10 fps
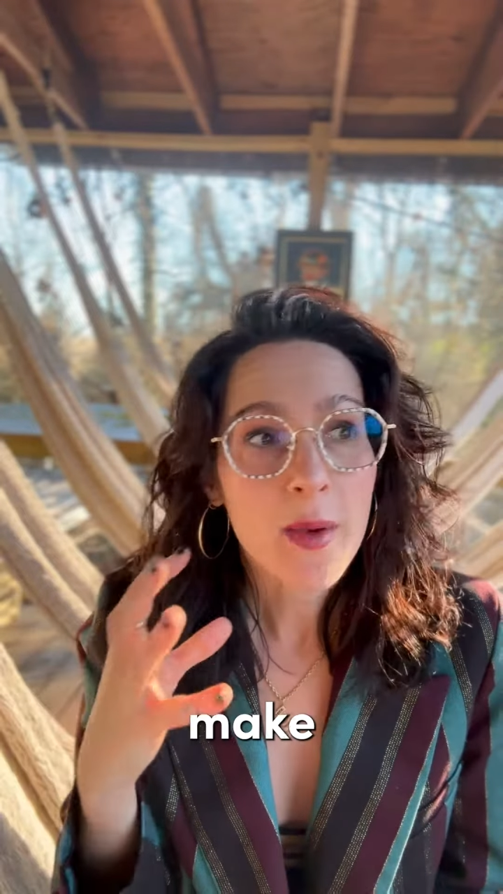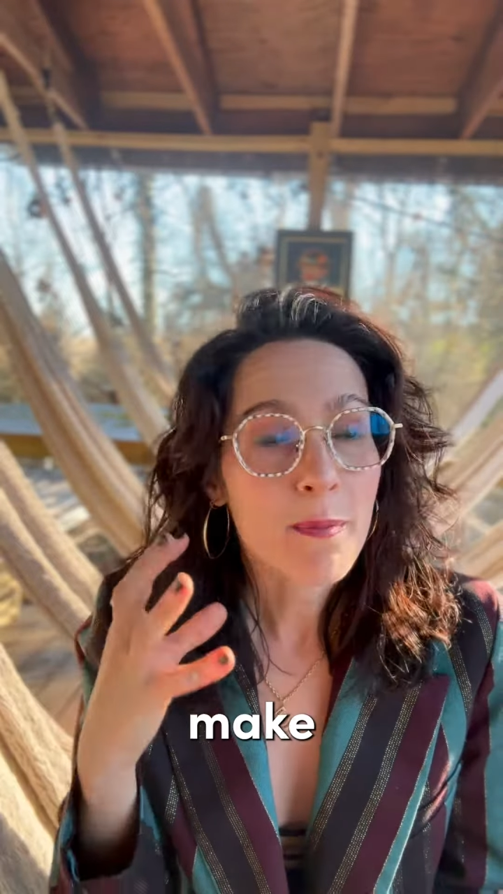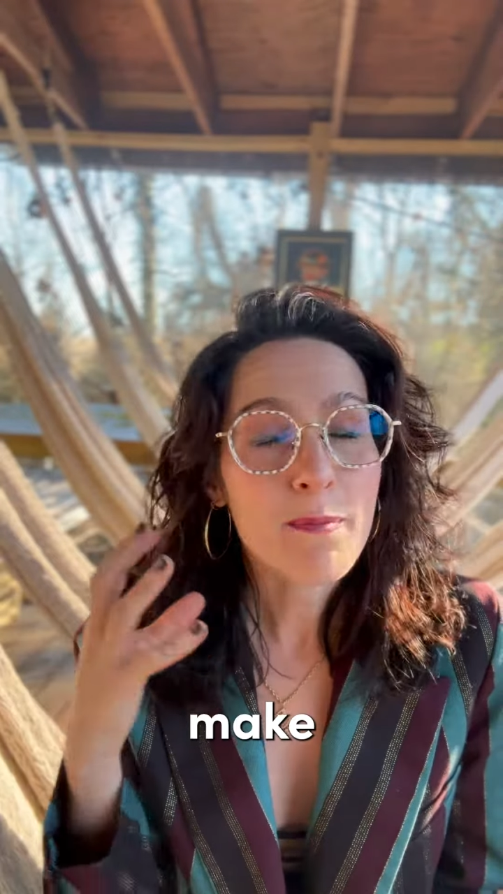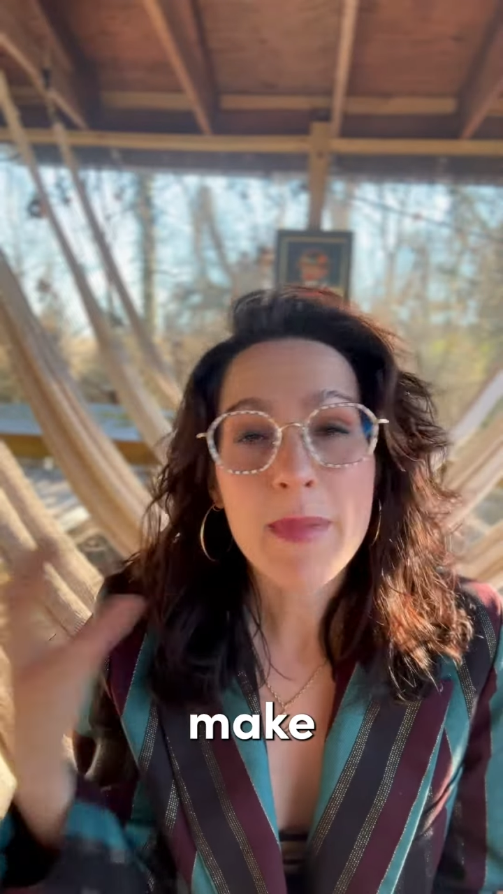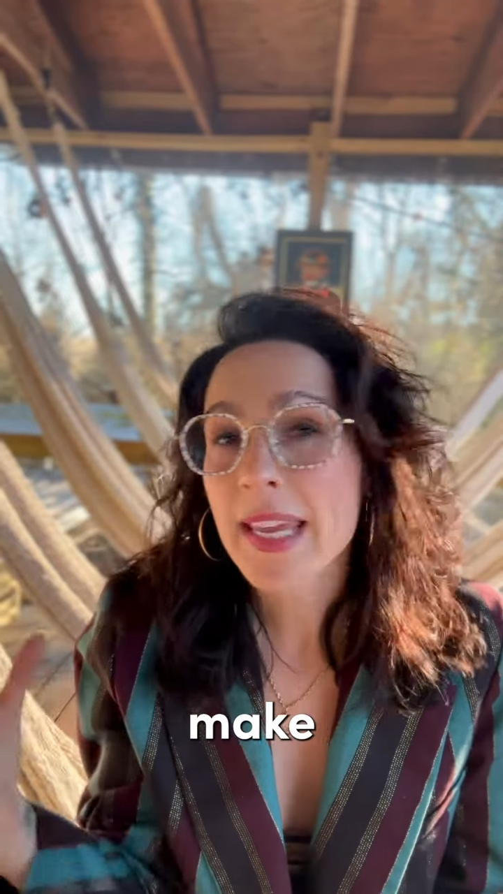
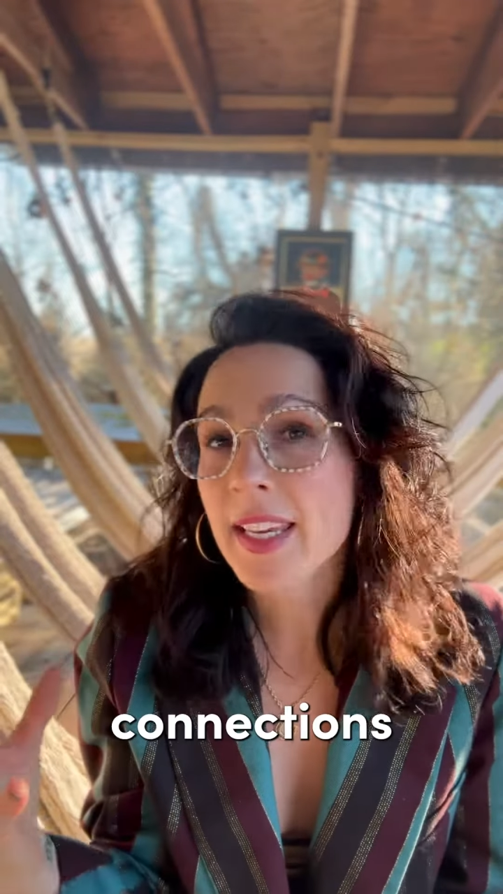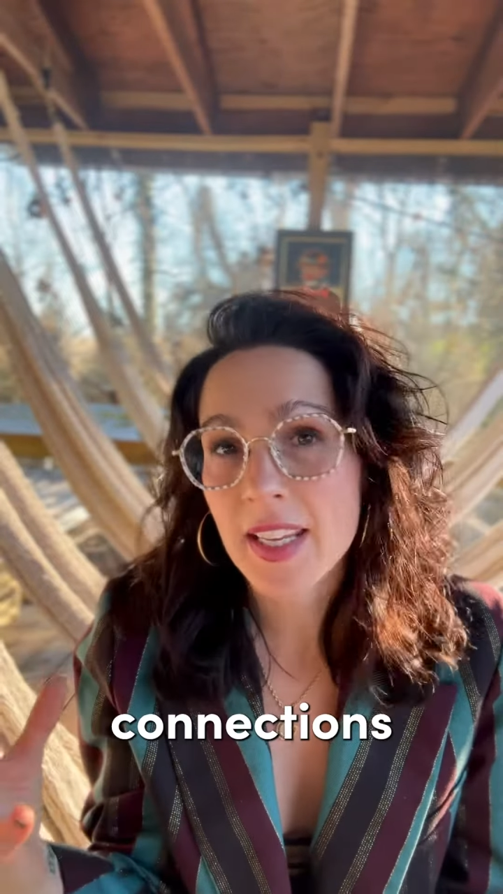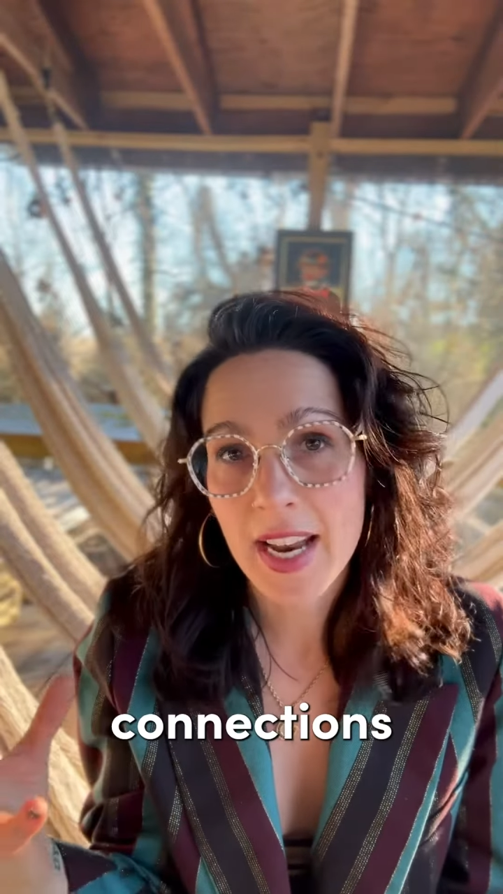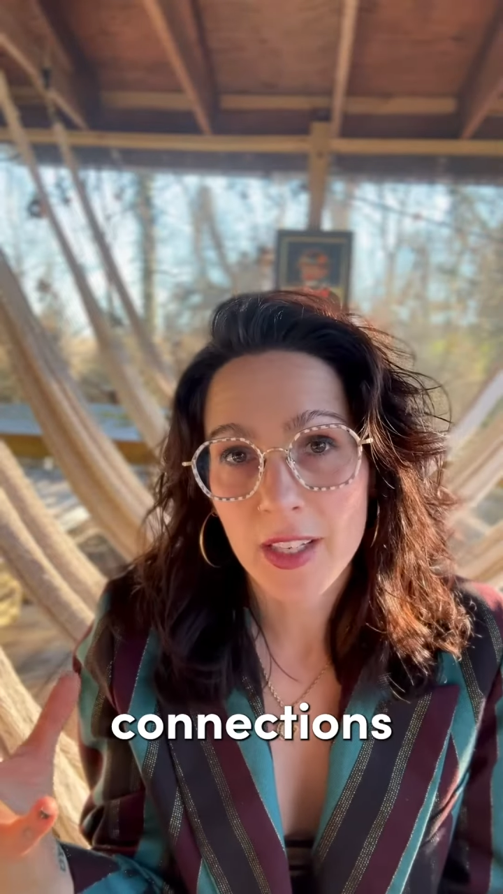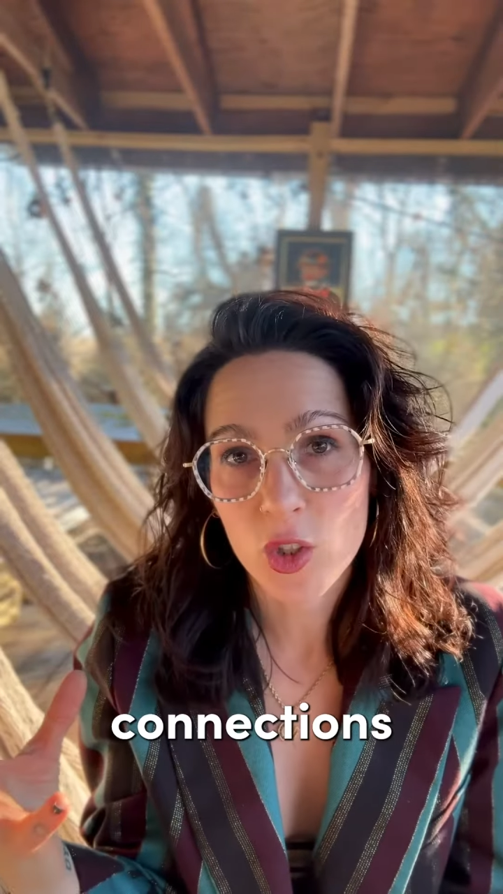make
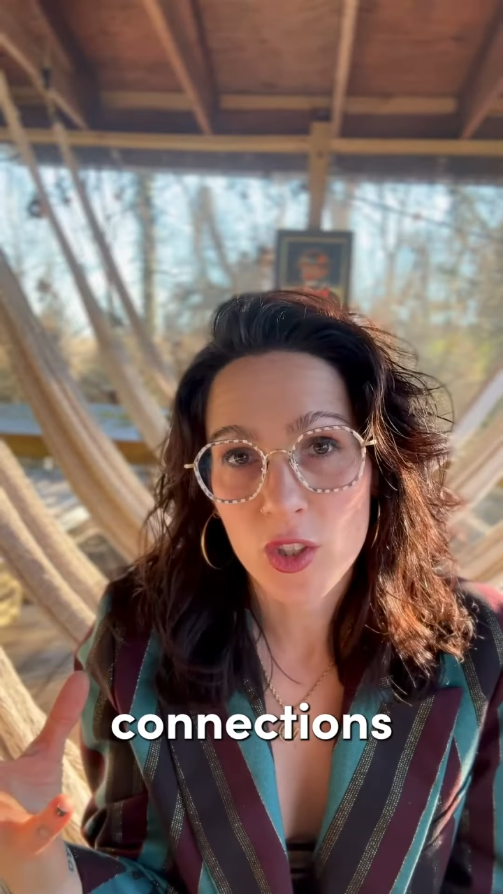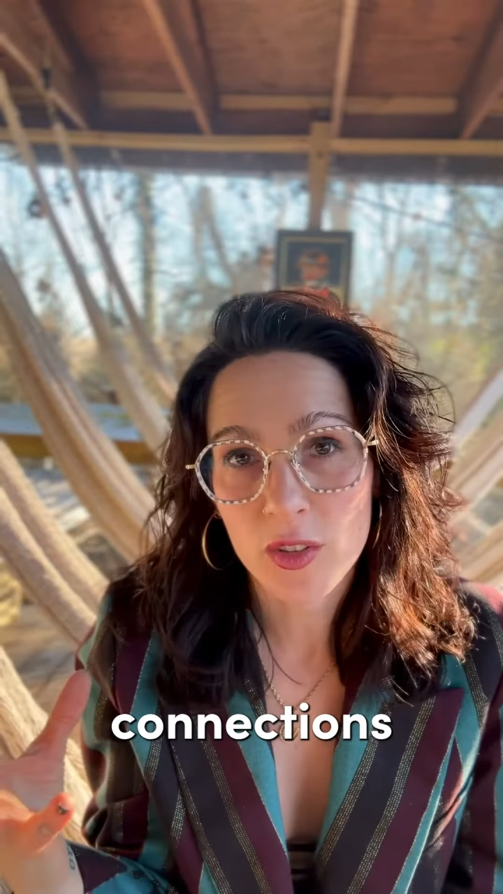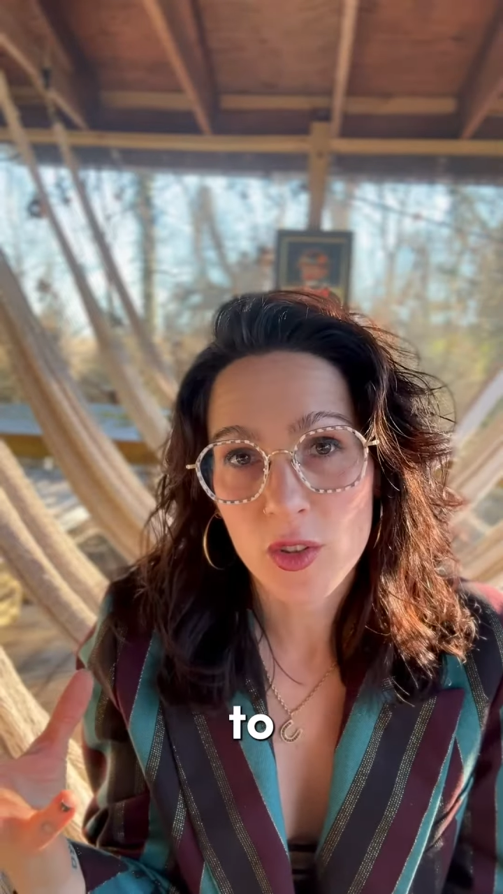connections